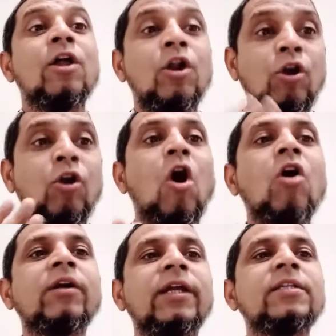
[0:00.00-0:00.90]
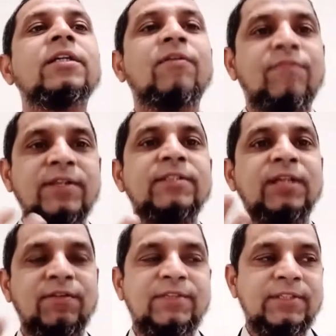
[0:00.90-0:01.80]
long range reference
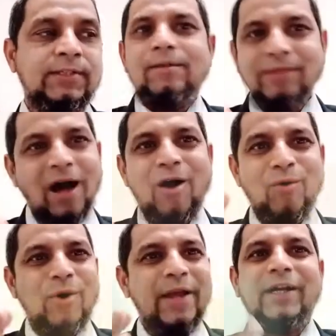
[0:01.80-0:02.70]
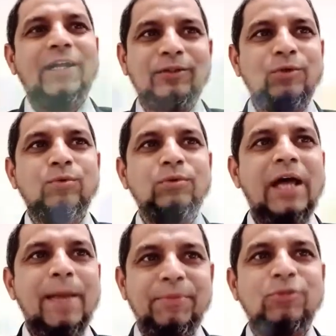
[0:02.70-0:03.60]
services. Now I conclude
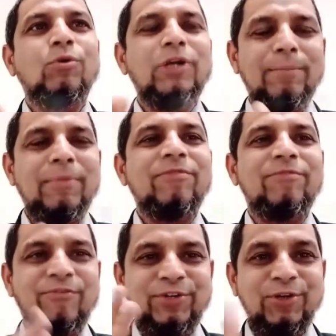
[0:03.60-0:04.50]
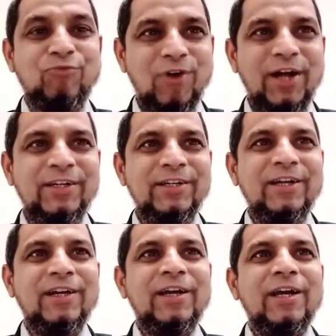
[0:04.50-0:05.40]
the episode number 51.
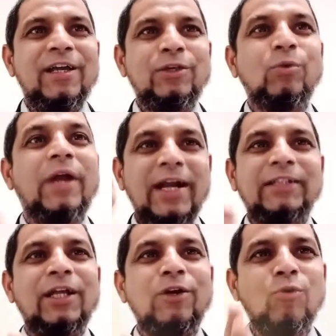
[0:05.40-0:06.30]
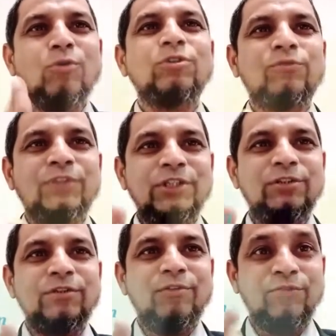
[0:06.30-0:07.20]
You get the notes of
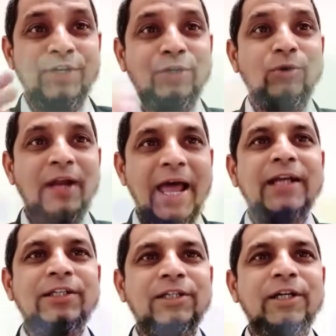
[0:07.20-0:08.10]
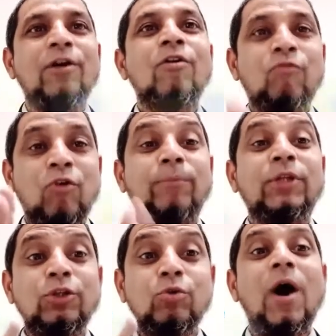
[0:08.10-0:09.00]
this video lecture from
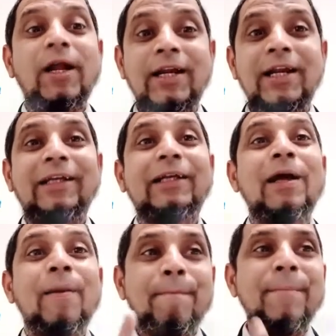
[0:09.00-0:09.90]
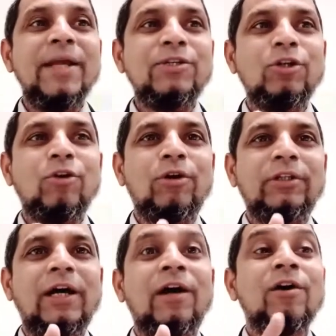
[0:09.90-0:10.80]
the URL link mentioned
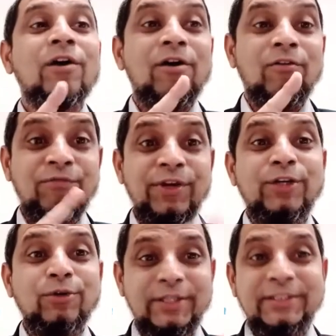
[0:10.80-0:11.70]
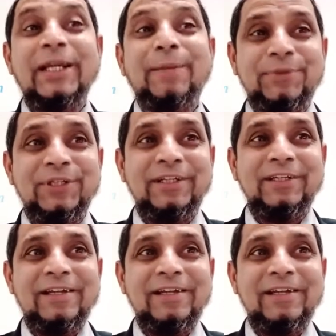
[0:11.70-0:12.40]
on the video description.